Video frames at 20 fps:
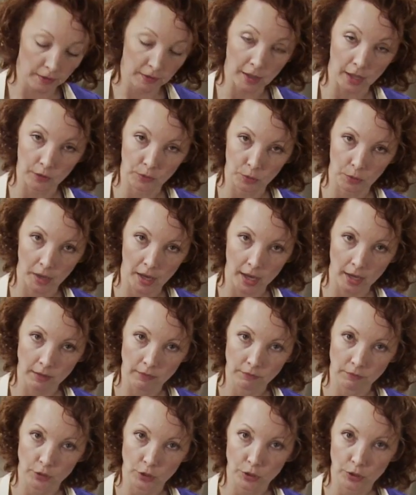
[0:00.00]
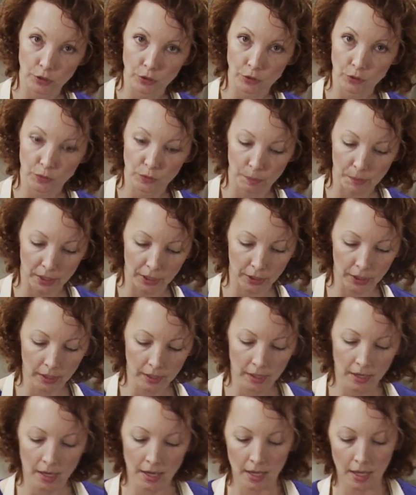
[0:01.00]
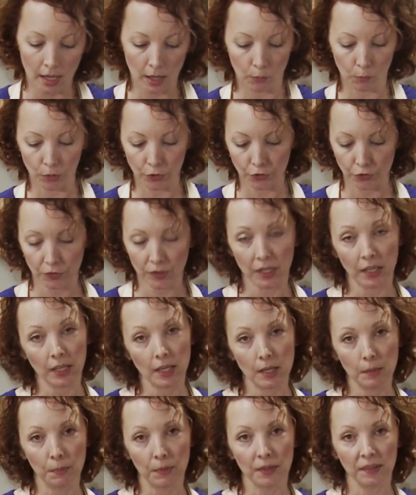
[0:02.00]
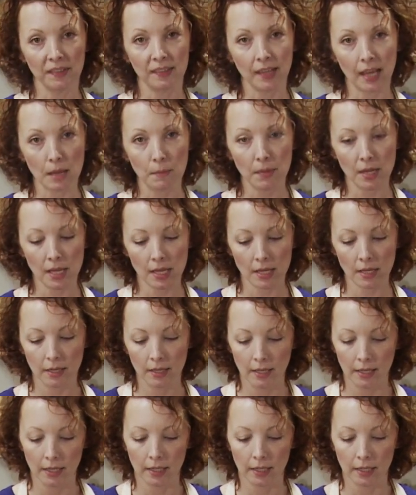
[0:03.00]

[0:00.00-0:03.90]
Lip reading: that's okay. You can use butter, and we're just going to keep the same heat.